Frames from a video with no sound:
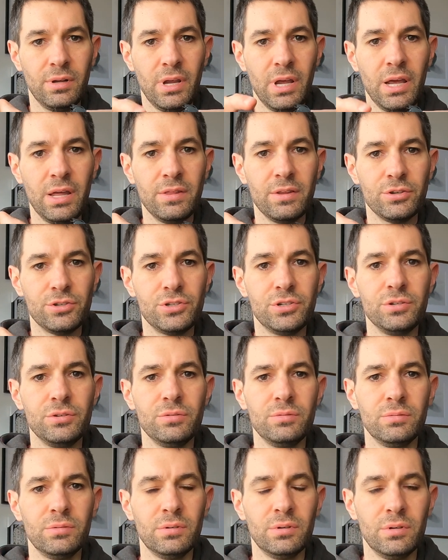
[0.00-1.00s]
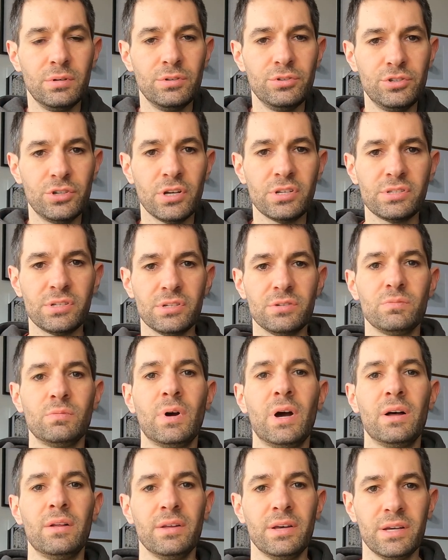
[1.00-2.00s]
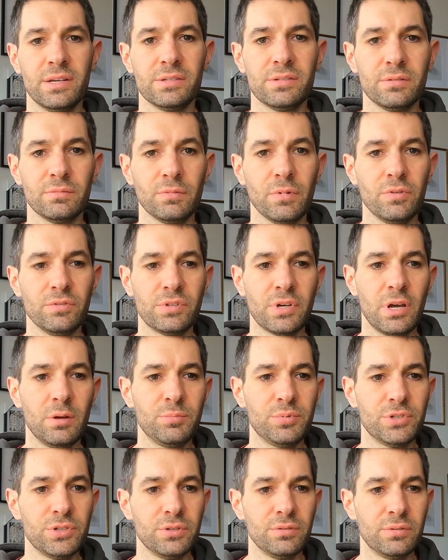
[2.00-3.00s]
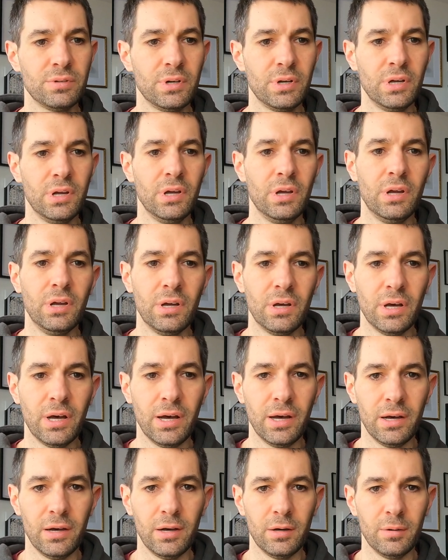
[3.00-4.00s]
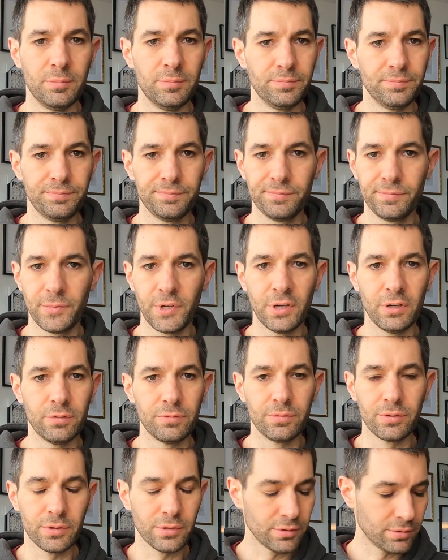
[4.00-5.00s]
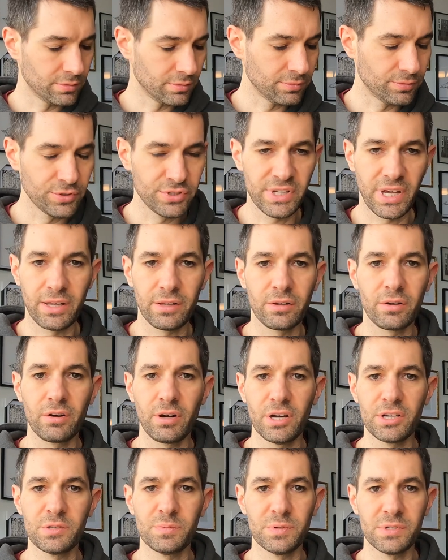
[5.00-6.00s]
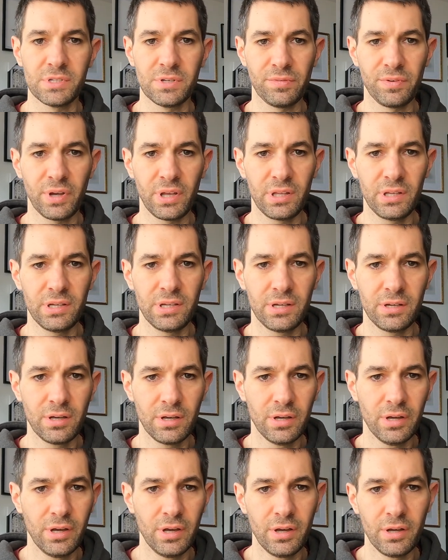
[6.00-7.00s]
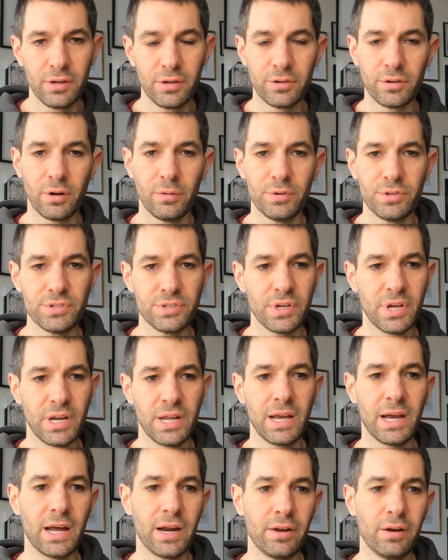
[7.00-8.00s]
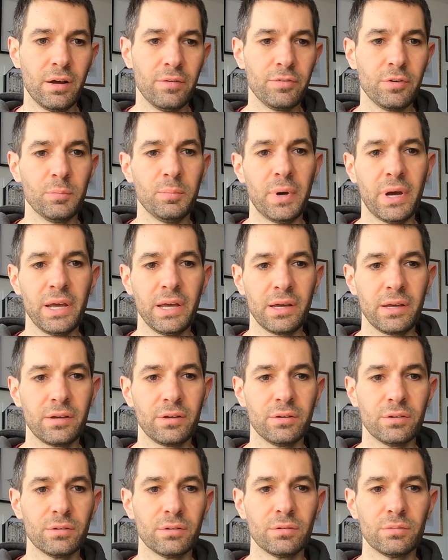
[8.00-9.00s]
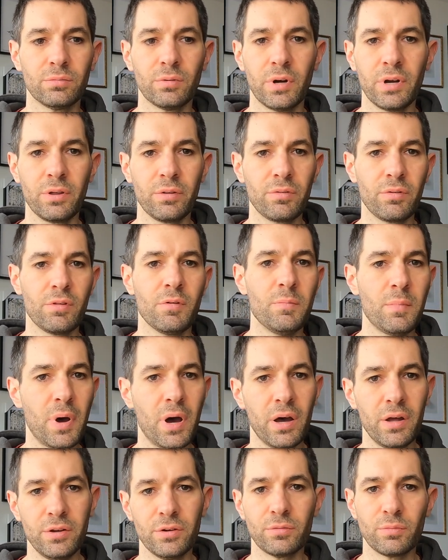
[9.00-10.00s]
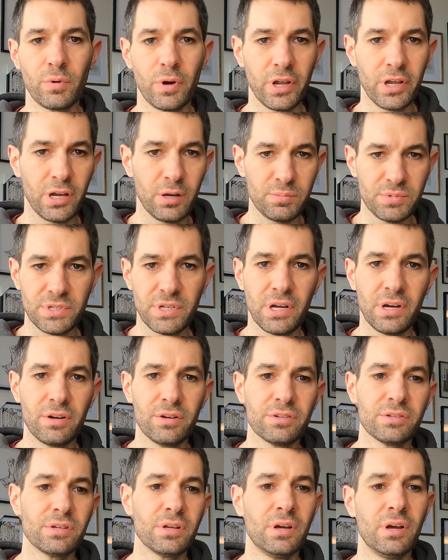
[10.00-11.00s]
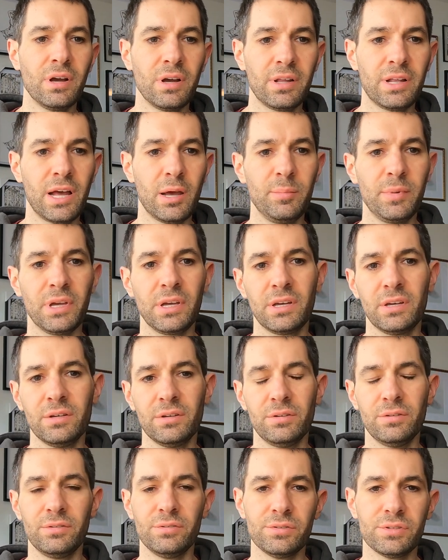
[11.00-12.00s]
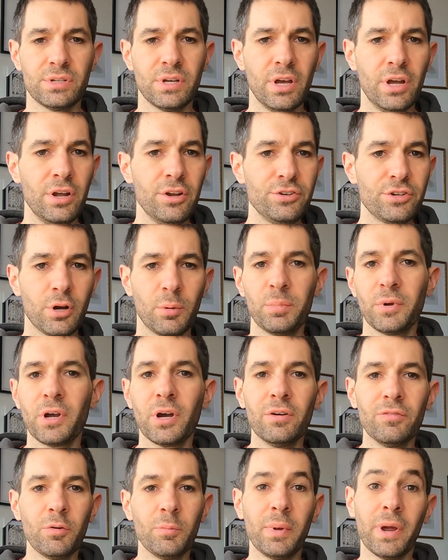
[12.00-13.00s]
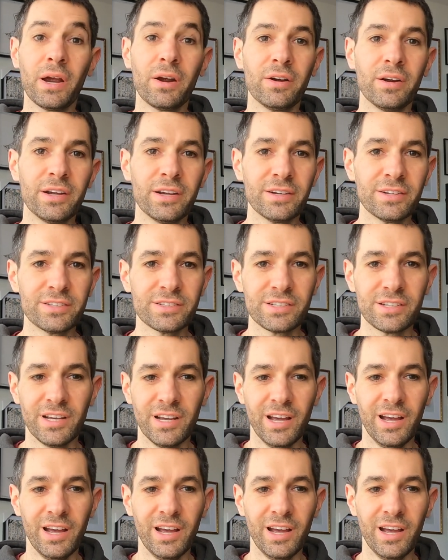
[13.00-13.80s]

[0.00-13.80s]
in the shoe just as well as a road type shoe. For cyclocross specifically, you're always getting on and off your bike, you're running through the mud, you're running upstairs, climbing hills, jumping over barriers.